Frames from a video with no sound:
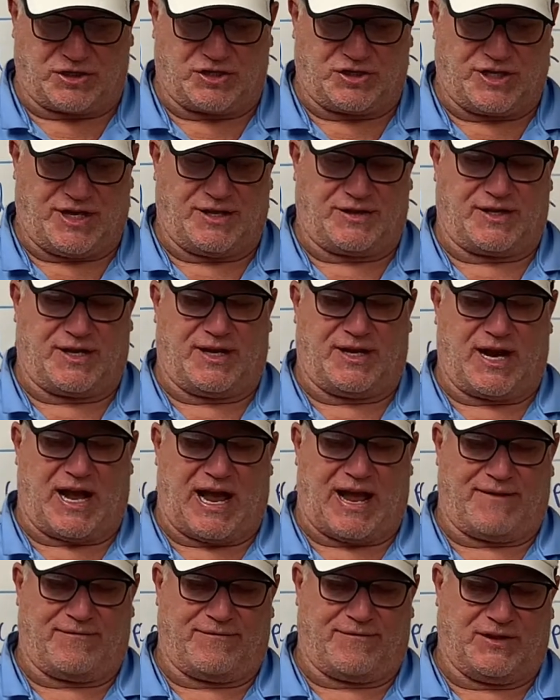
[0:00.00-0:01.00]
sheet that I
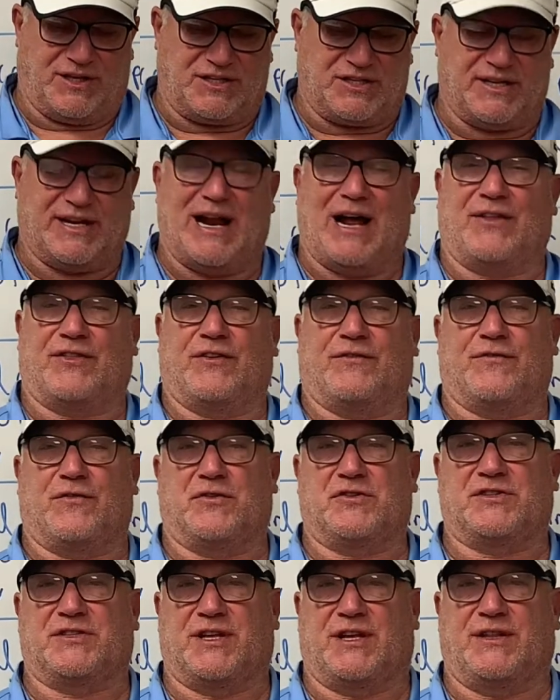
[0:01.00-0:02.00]
have listed out the
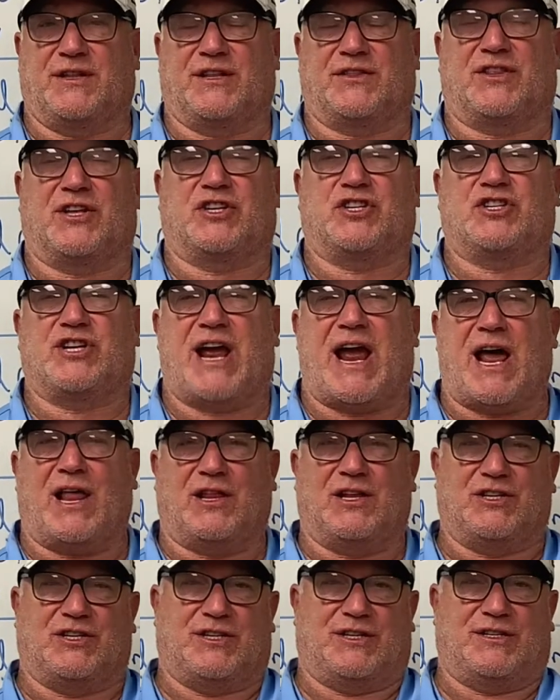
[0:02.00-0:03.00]
first thing, that the
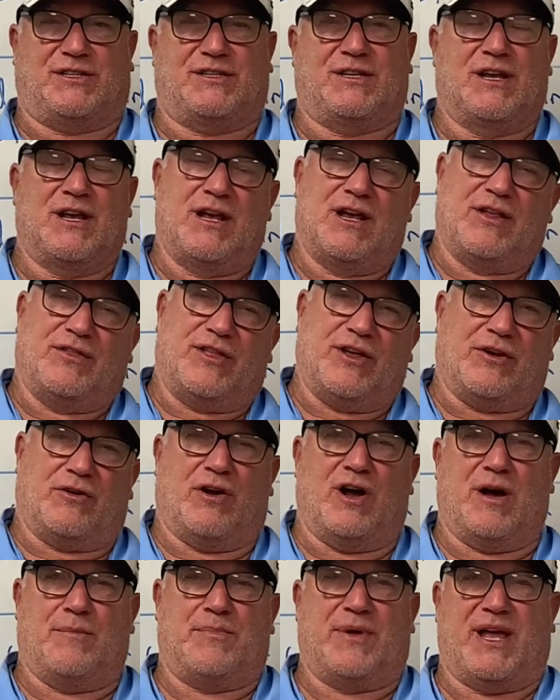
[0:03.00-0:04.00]
challenges that are
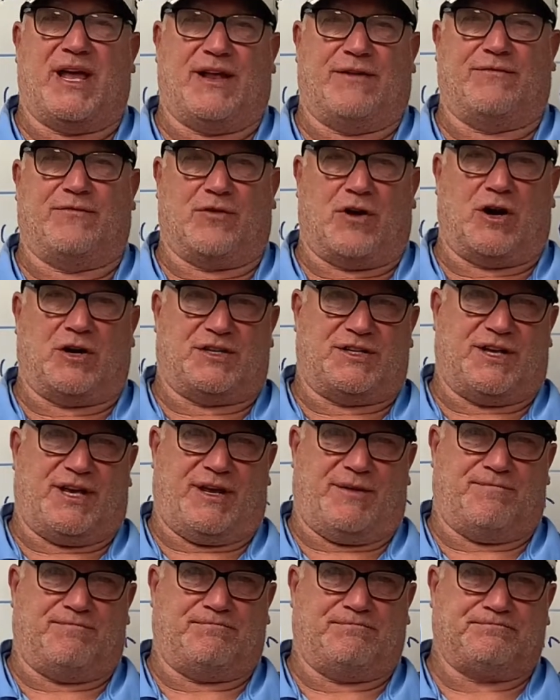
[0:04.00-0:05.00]
up ahead for our
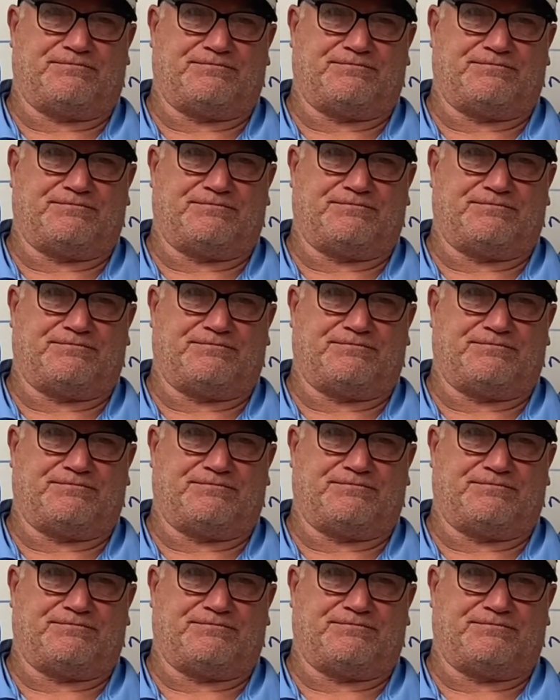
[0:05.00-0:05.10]
team.